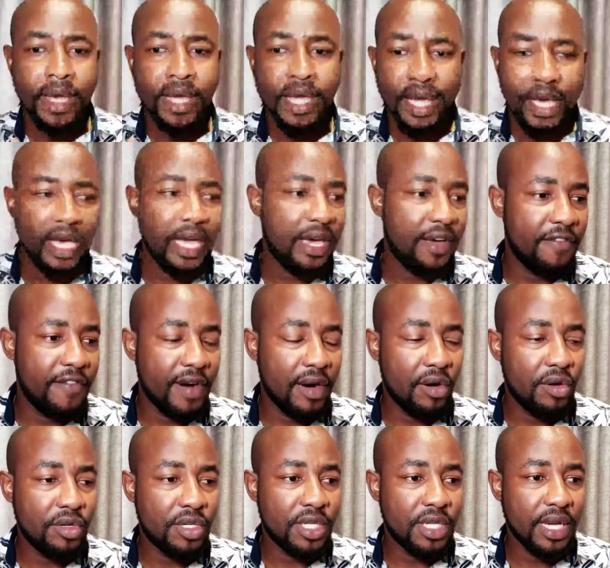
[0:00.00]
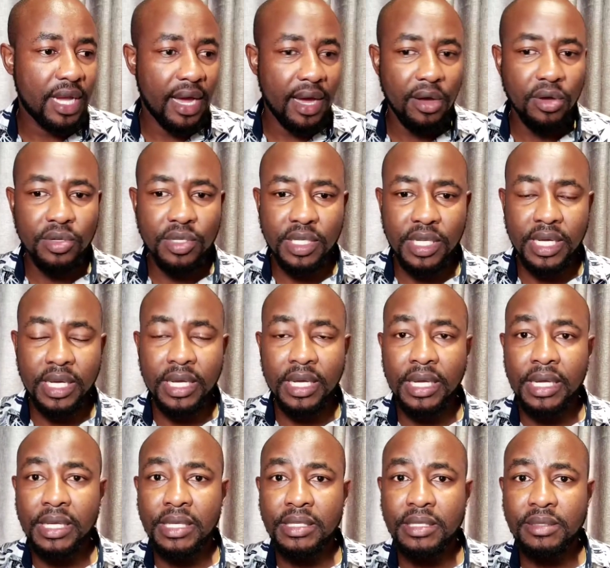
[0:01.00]
he gave out
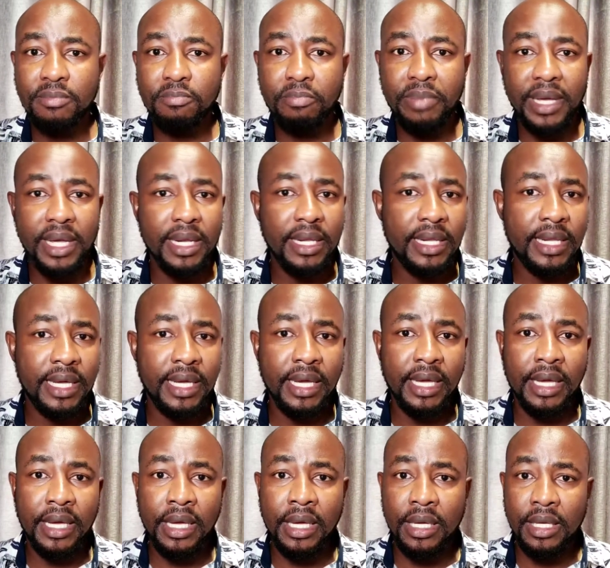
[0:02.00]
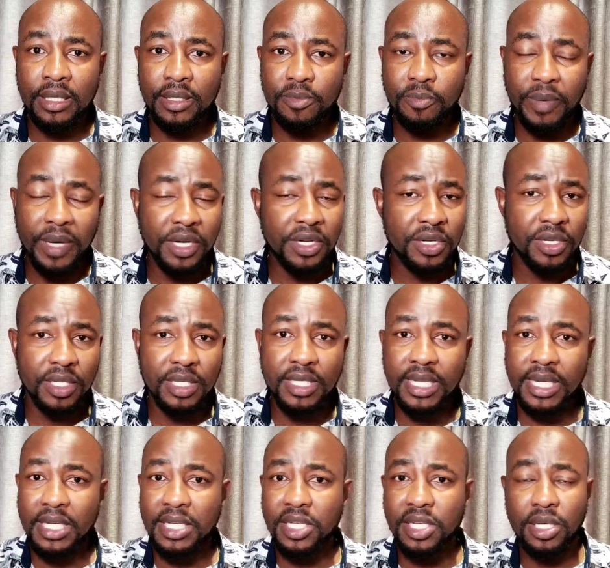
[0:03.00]
houses, buildings, petrol
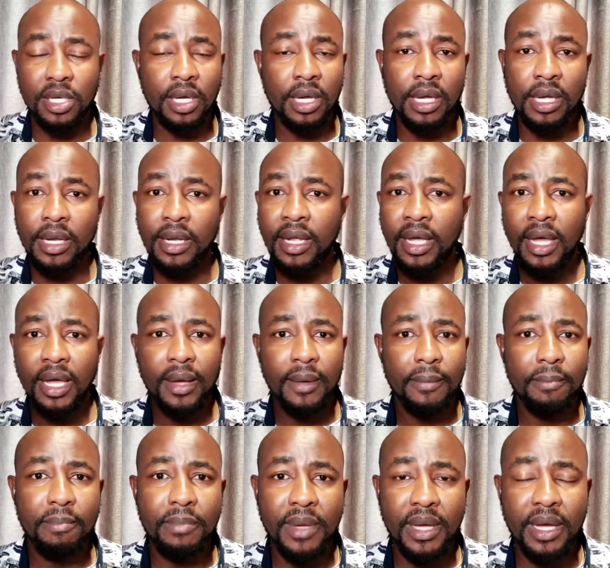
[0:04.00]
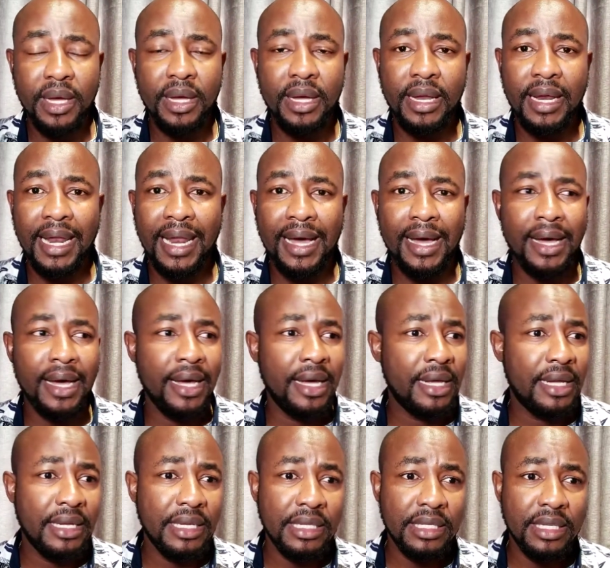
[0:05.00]
station,
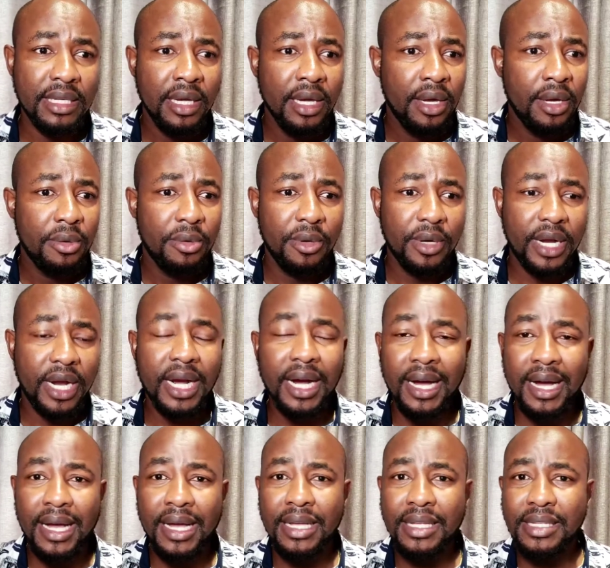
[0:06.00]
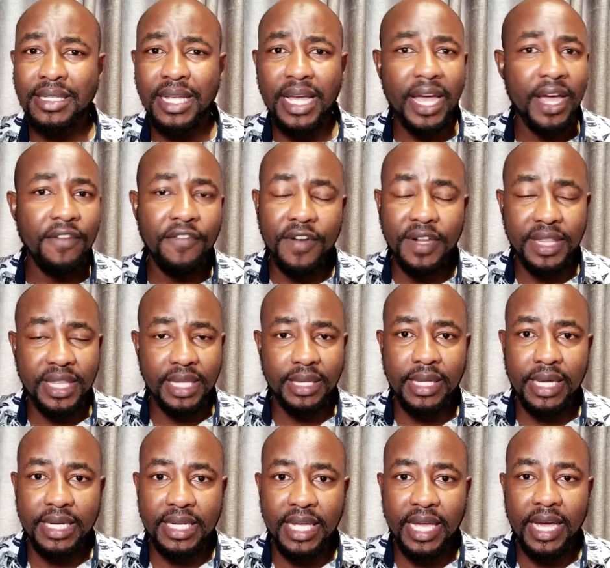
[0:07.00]
land, cars, everything
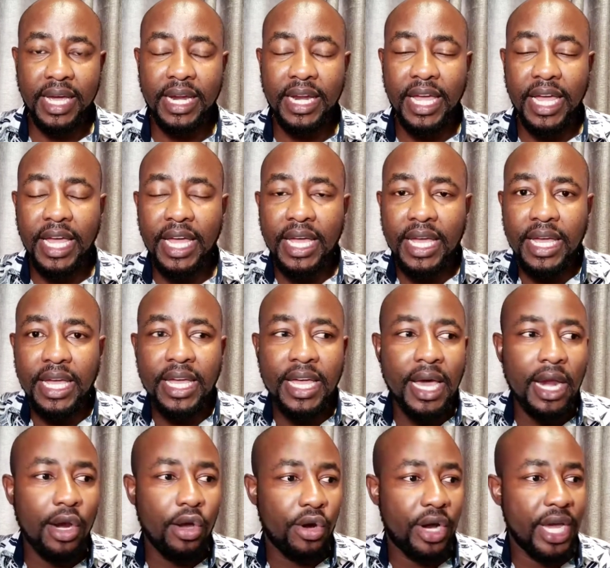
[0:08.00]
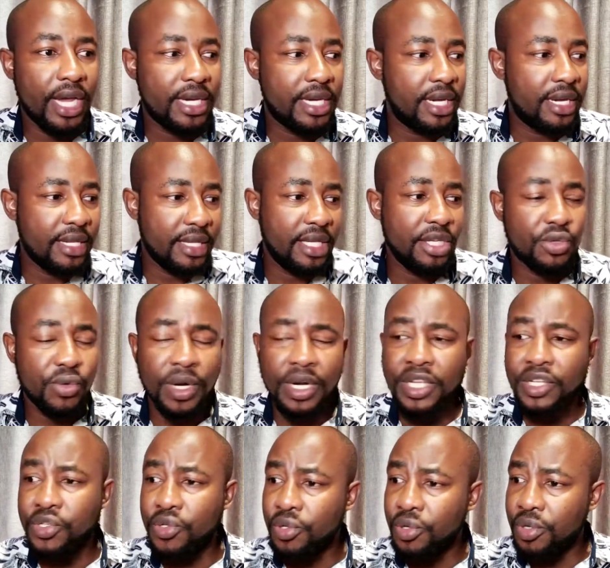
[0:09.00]
that he had. He allocated, this one
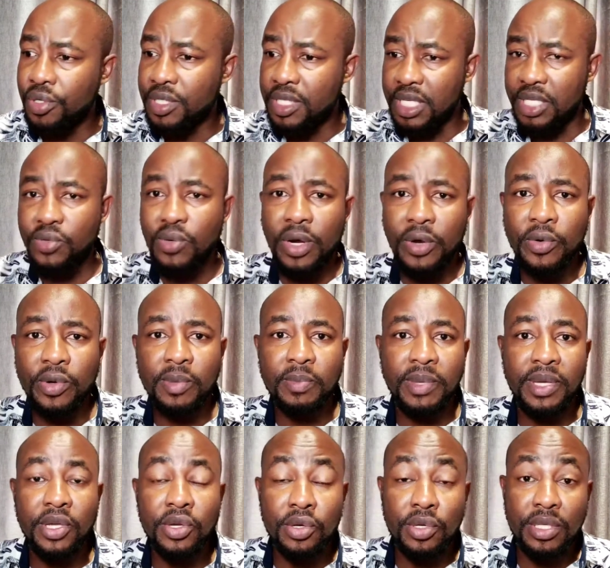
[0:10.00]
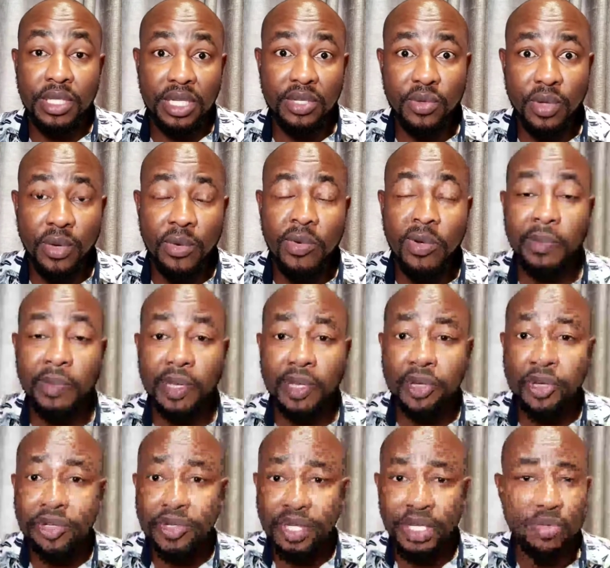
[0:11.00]
is yours, this one will be yours, this one will be
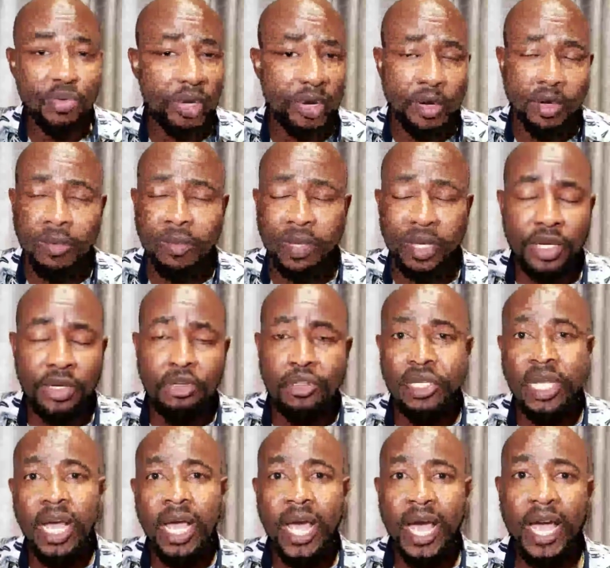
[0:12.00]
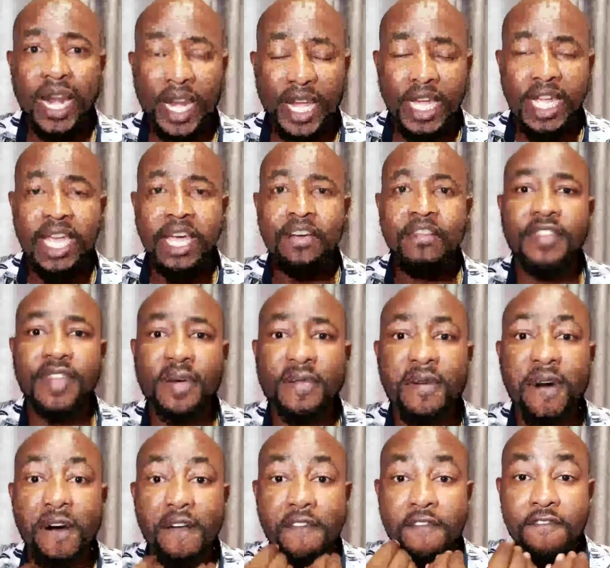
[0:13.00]
yours, this one will be yours. And he gave
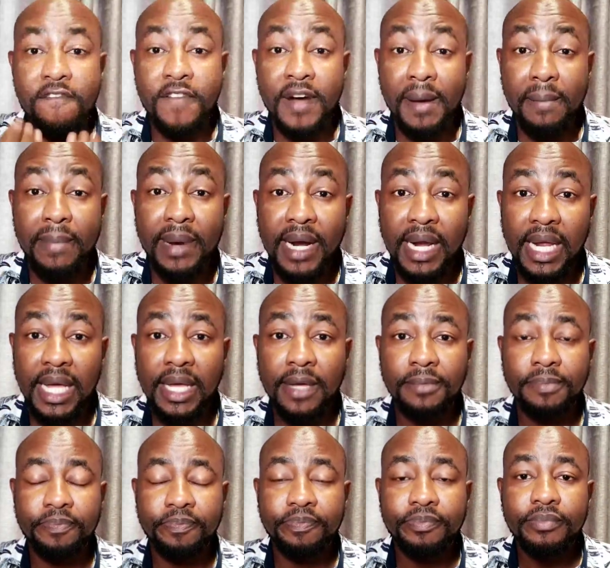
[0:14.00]
them verbally